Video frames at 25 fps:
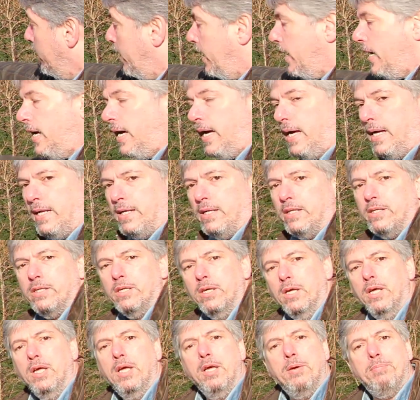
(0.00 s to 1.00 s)
And
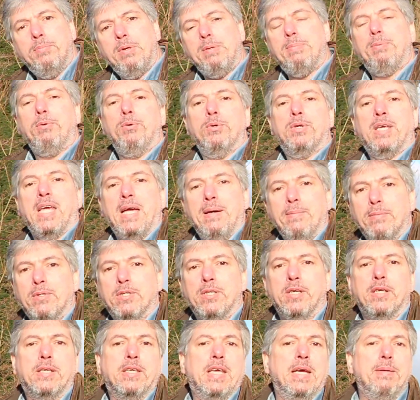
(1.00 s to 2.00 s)
people came
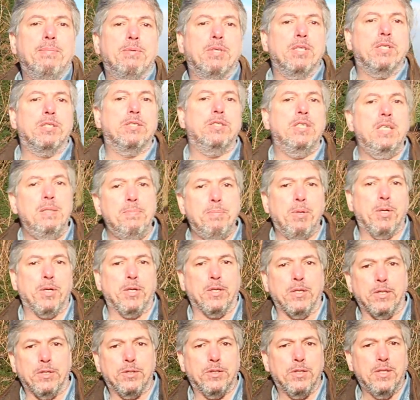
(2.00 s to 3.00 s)
to see
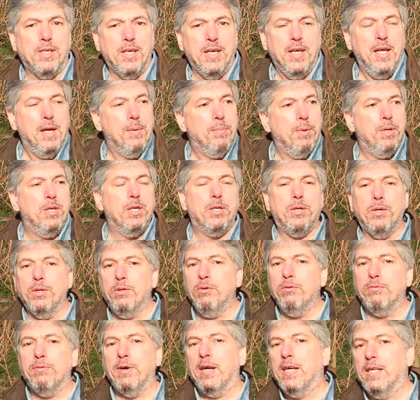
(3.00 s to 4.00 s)
Burns, but they
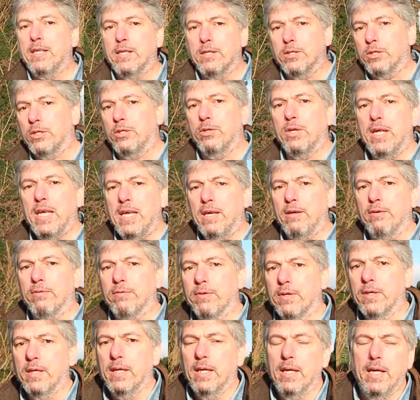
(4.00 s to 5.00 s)
couldn't find his
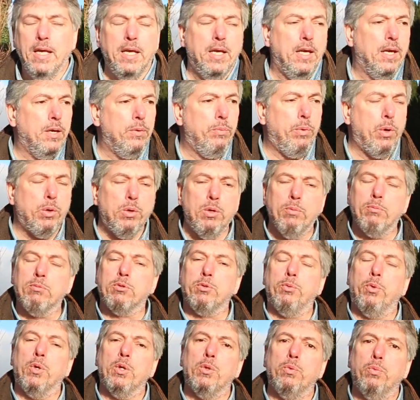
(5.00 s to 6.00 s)
grave. William
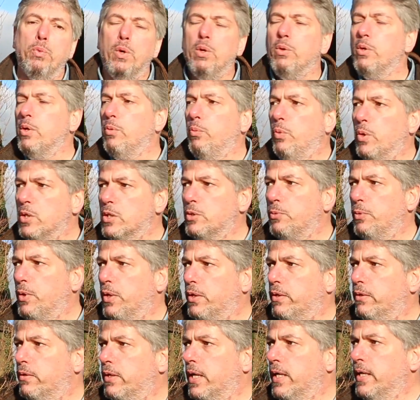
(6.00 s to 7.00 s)

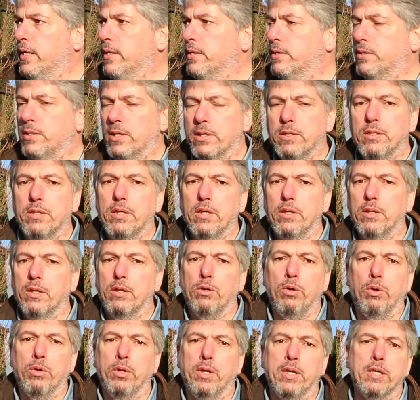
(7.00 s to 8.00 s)
Wordsworth and his sister
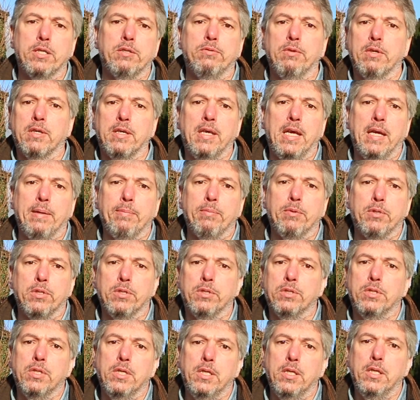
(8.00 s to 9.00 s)
and all the rest of it came to
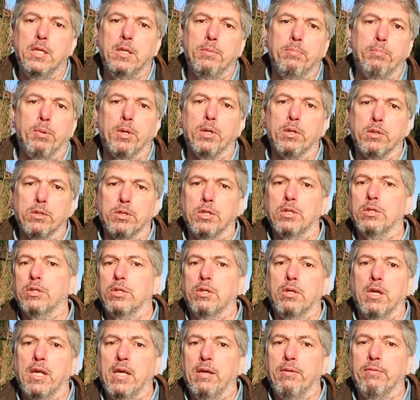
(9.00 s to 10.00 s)
see Burns's
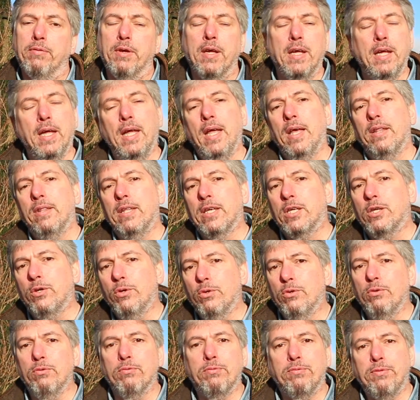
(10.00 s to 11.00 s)
grave. They
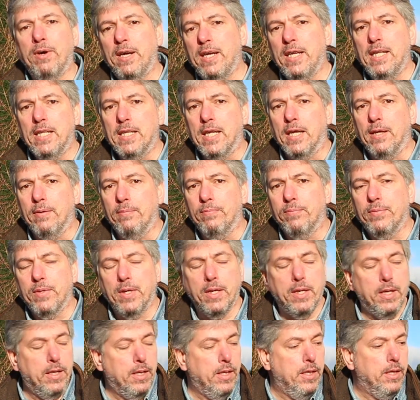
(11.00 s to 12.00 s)
couldn't find it.
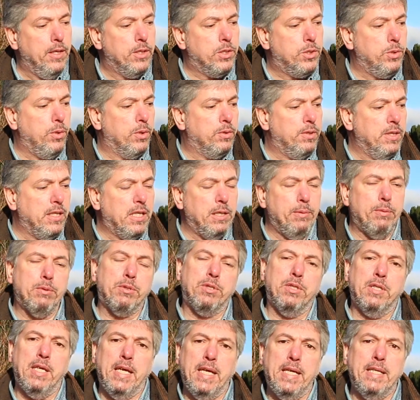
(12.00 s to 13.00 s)
So I think it was
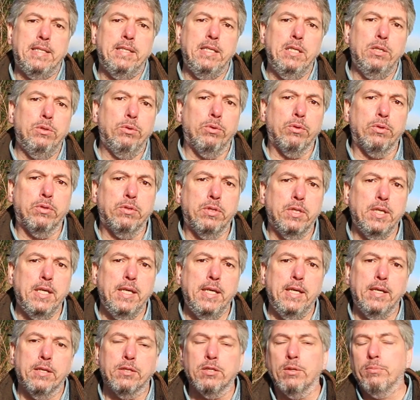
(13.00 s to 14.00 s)
in
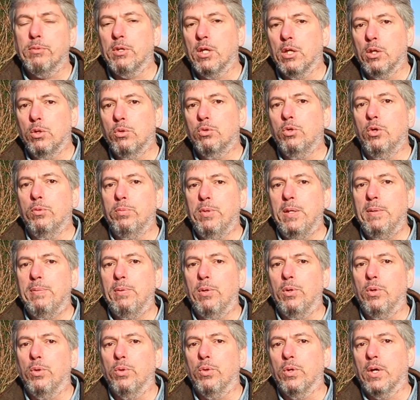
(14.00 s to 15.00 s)
1803, some of the local
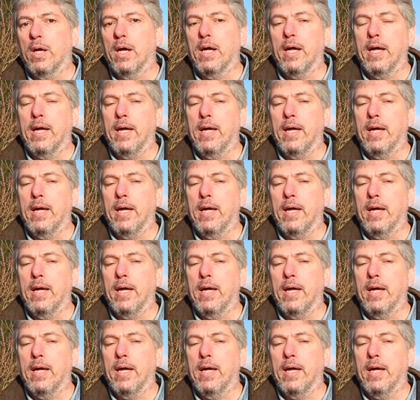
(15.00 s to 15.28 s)
people